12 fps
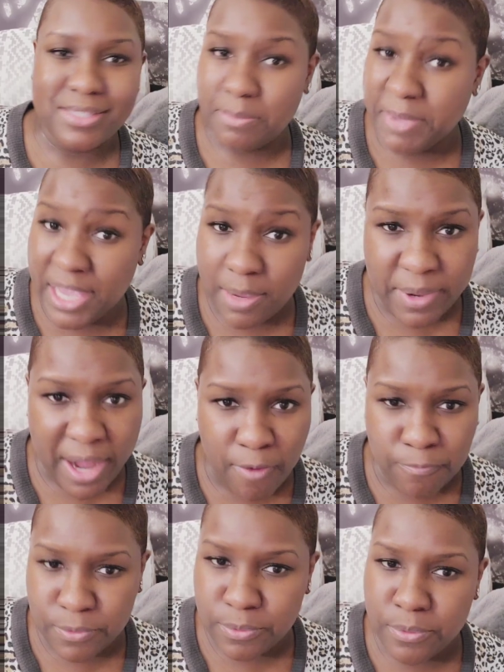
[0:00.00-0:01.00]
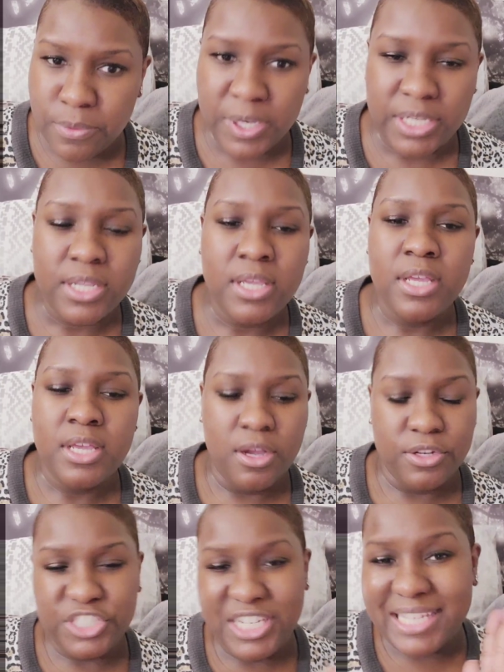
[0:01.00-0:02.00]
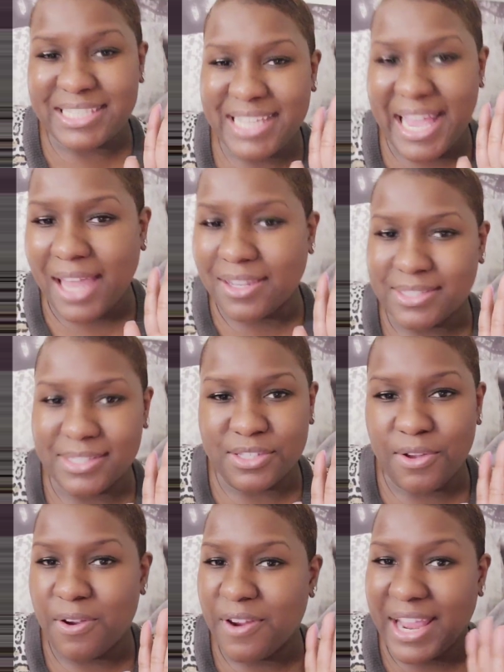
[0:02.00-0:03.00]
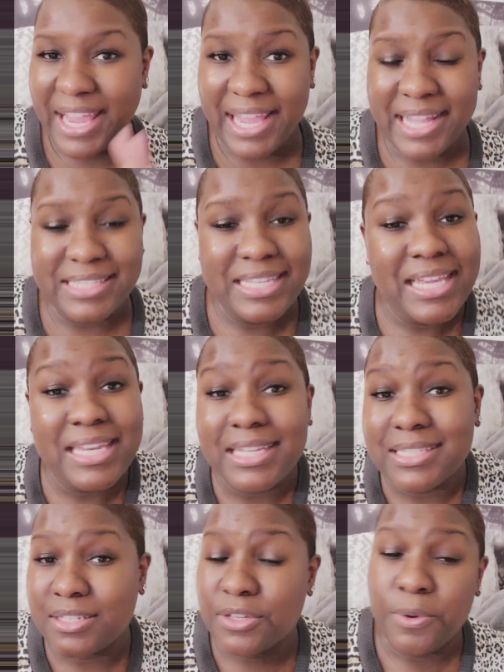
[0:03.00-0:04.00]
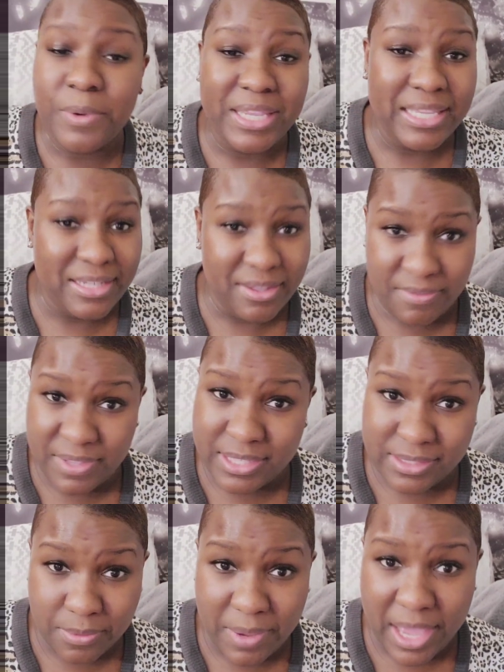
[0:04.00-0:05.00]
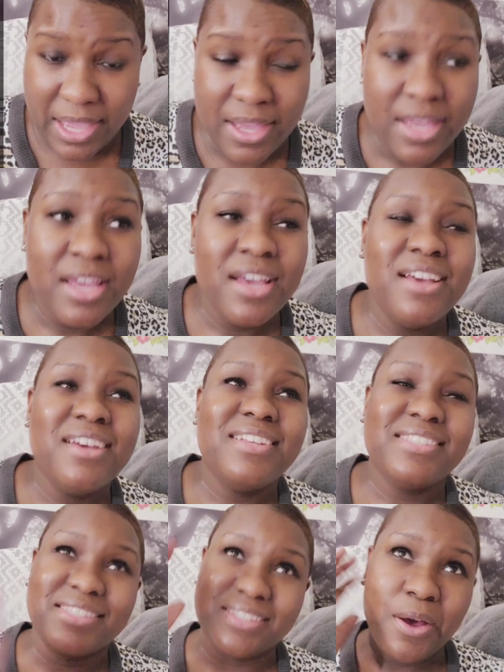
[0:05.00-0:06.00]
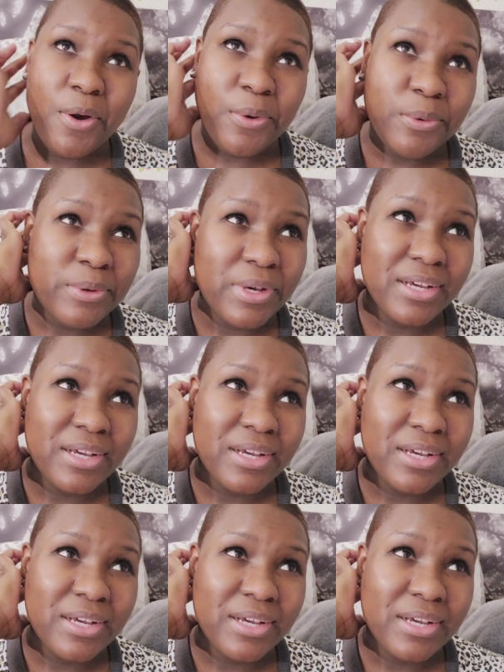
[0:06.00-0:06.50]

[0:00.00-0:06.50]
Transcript: bed without food, and she has calluses on her hands. He doesn't know any of this, okay? So